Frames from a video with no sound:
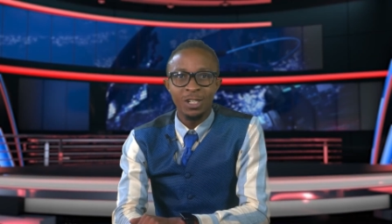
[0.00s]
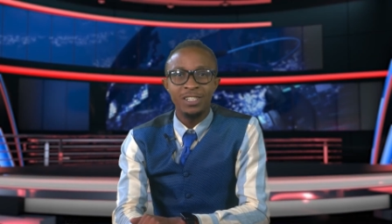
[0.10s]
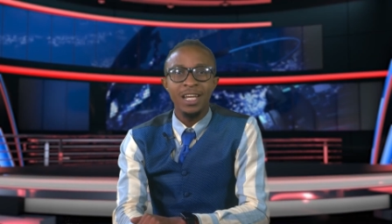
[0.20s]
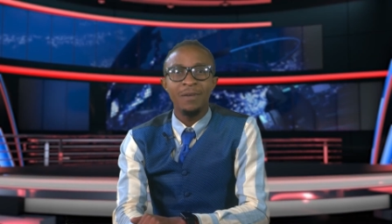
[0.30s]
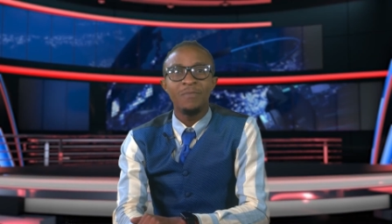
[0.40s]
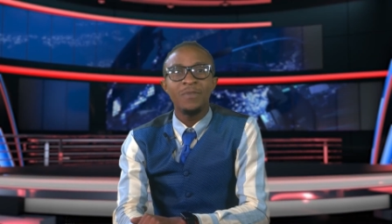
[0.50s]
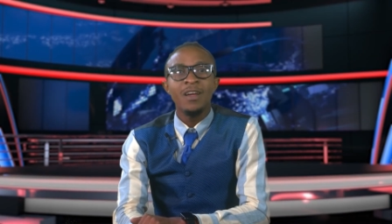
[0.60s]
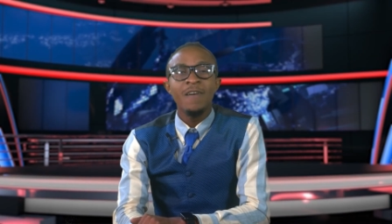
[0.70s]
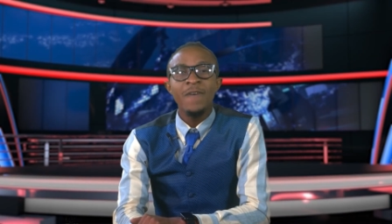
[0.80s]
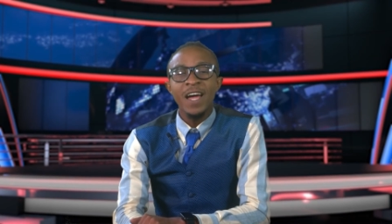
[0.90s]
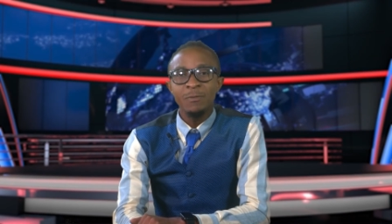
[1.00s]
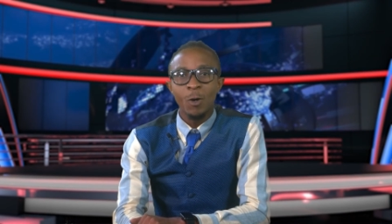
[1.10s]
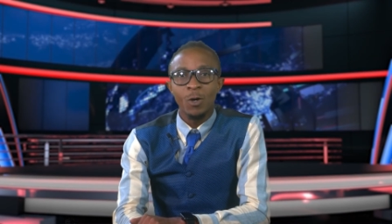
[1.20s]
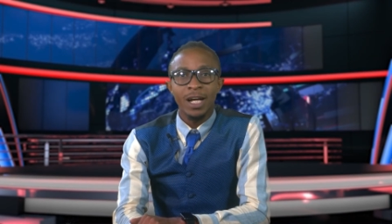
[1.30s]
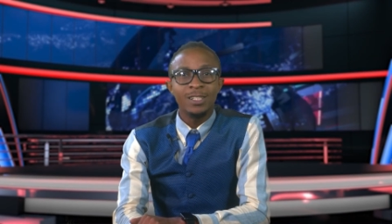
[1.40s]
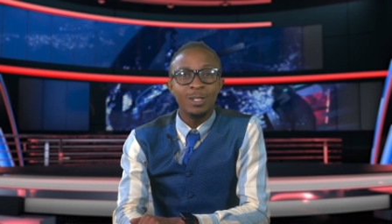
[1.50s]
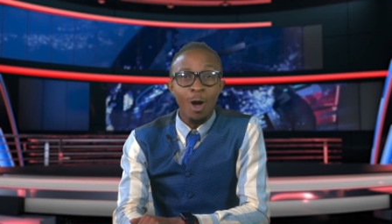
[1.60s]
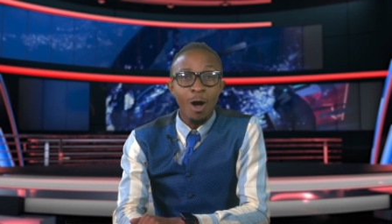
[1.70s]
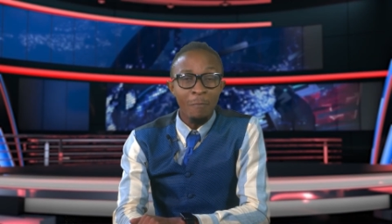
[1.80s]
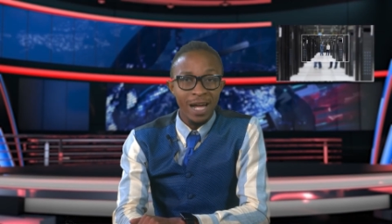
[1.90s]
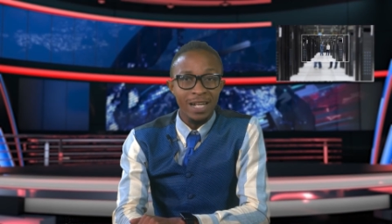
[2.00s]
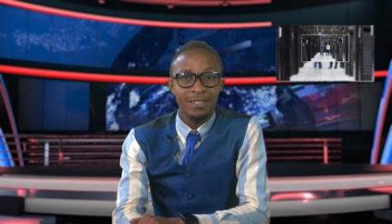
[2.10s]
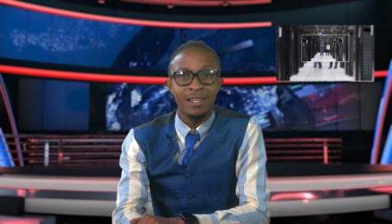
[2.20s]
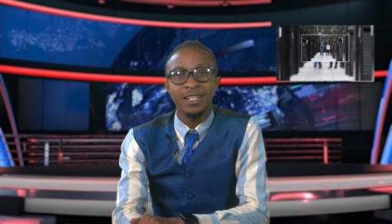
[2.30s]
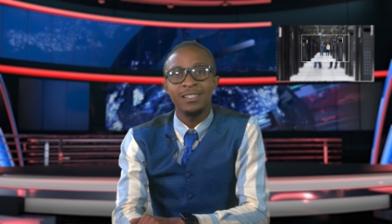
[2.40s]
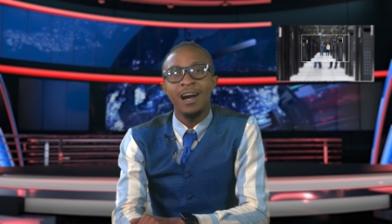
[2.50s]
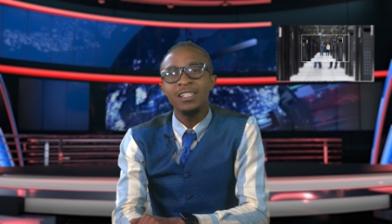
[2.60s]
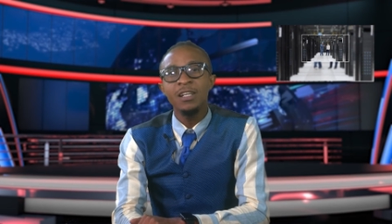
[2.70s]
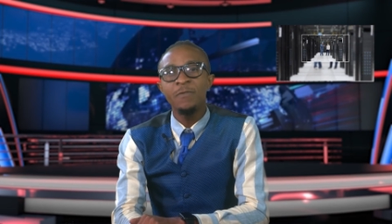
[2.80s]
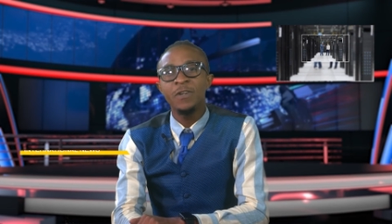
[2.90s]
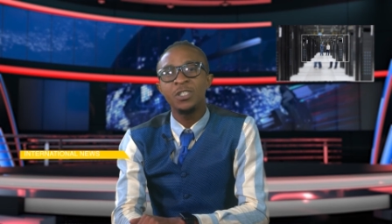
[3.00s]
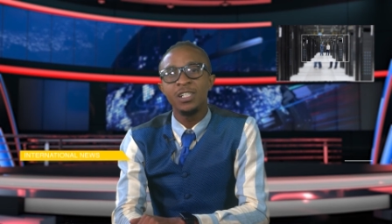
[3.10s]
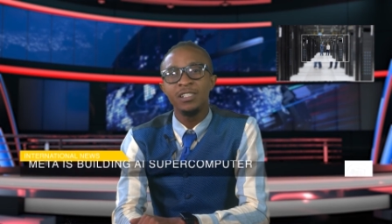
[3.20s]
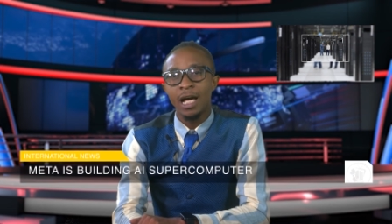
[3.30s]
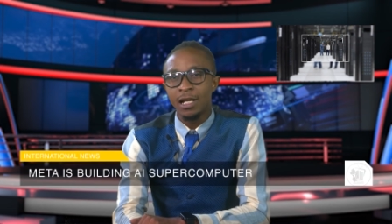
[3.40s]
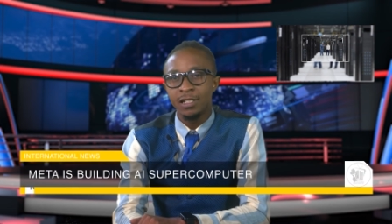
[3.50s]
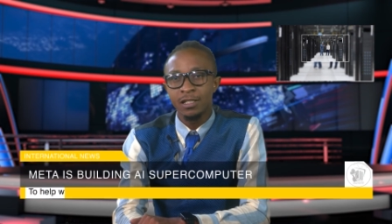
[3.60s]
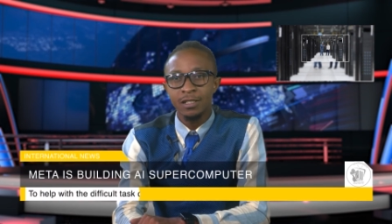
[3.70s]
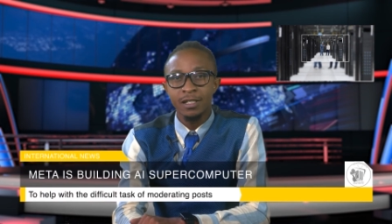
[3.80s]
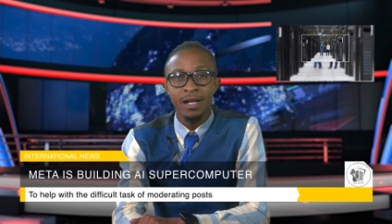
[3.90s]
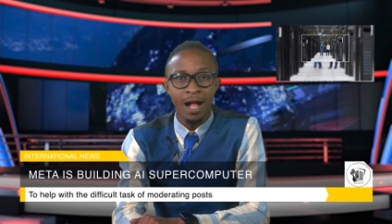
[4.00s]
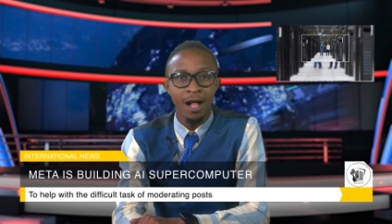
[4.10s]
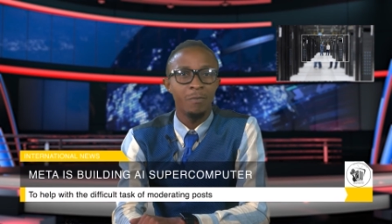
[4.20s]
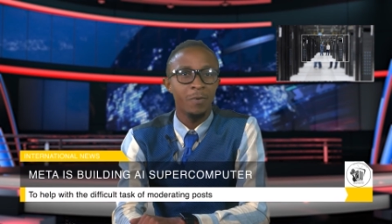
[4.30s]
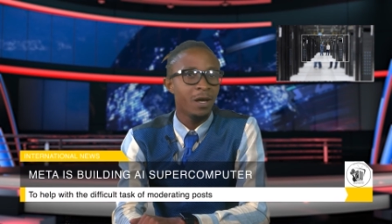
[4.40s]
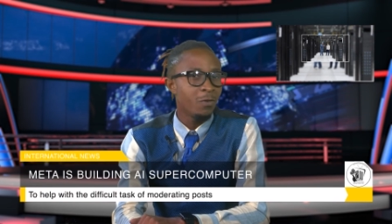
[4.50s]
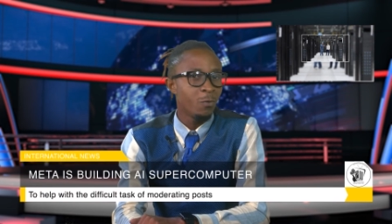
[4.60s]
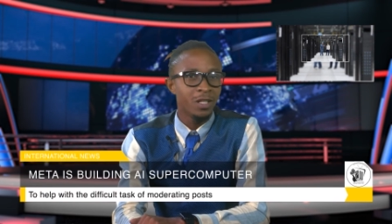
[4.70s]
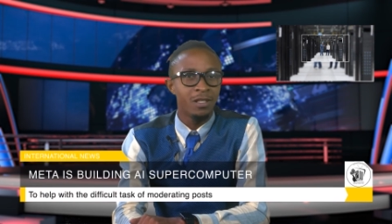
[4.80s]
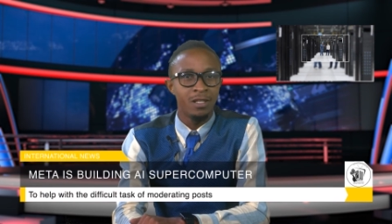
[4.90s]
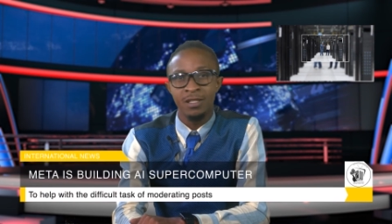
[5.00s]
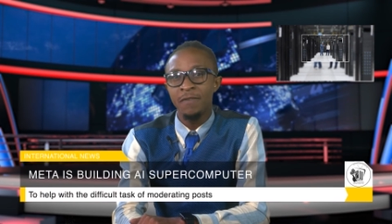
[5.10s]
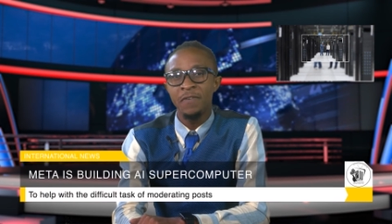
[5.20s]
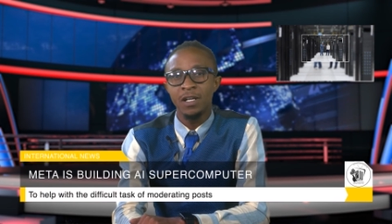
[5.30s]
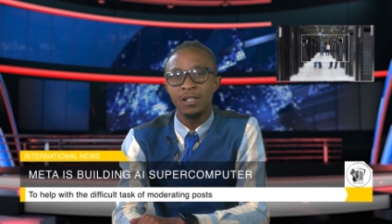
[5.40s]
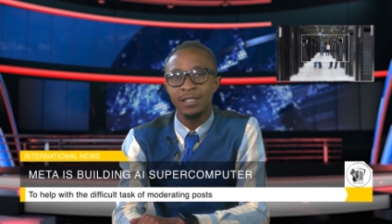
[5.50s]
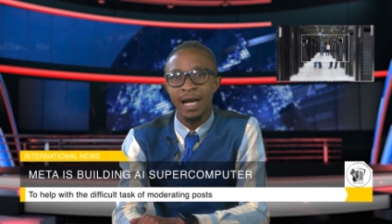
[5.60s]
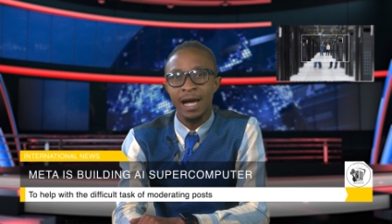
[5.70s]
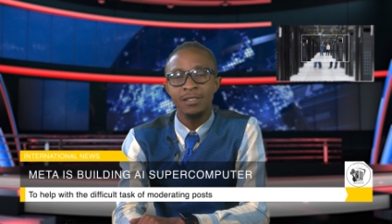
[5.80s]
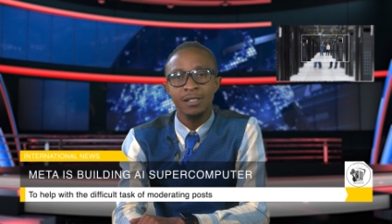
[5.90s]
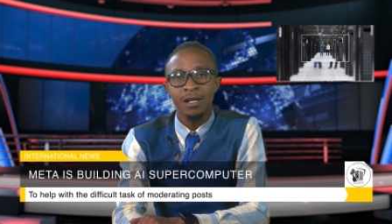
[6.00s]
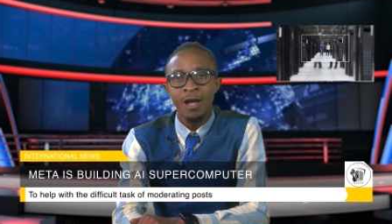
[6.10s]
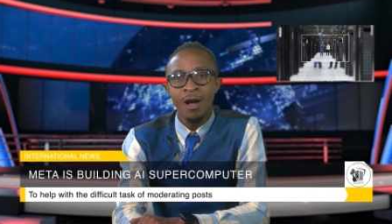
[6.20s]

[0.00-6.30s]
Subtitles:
scene, Facebook has long bet that artificial intelligence can help it with the difficult task